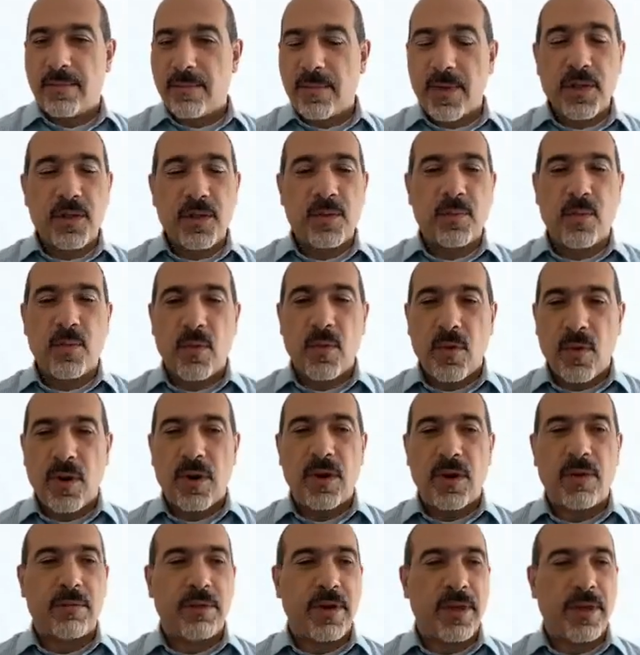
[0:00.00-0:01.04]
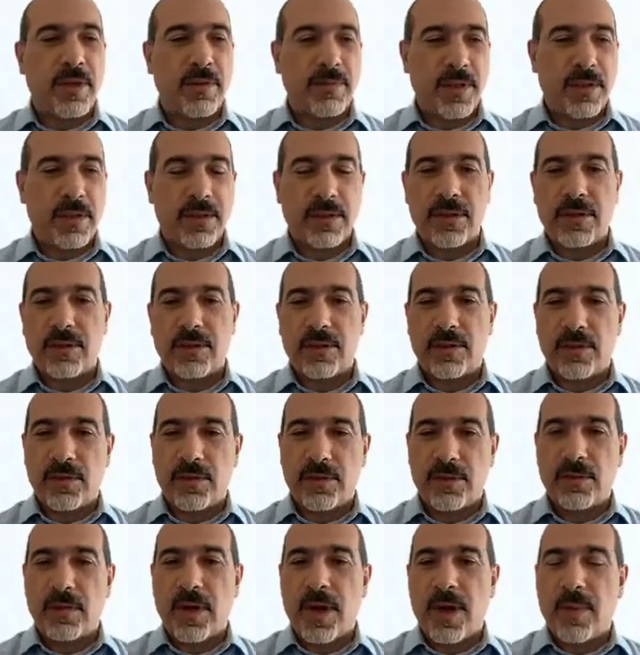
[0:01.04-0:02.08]
much more relevant
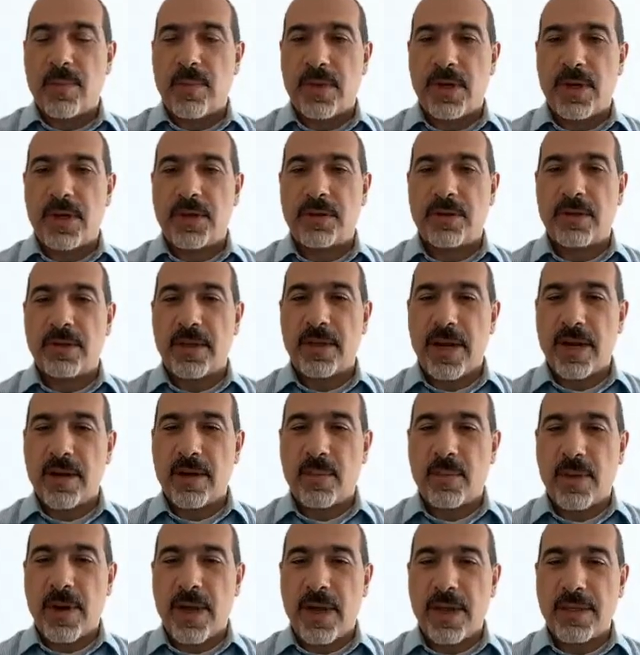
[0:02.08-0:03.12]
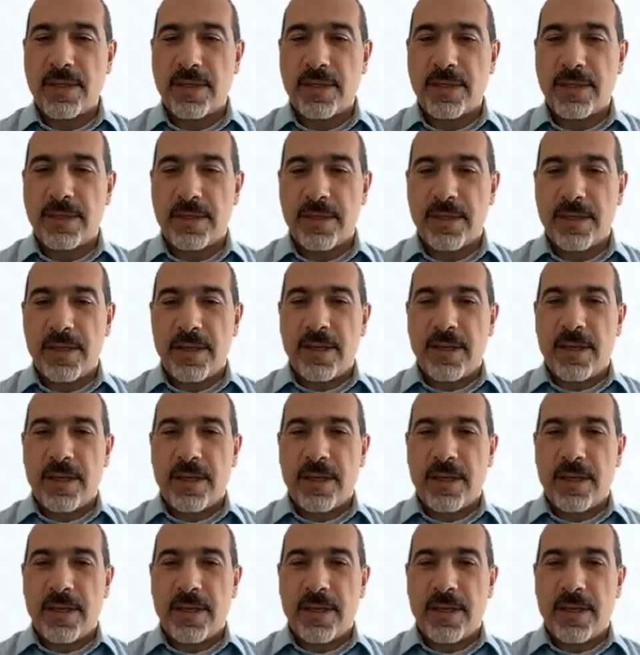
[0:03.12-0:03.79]
to operational enterprises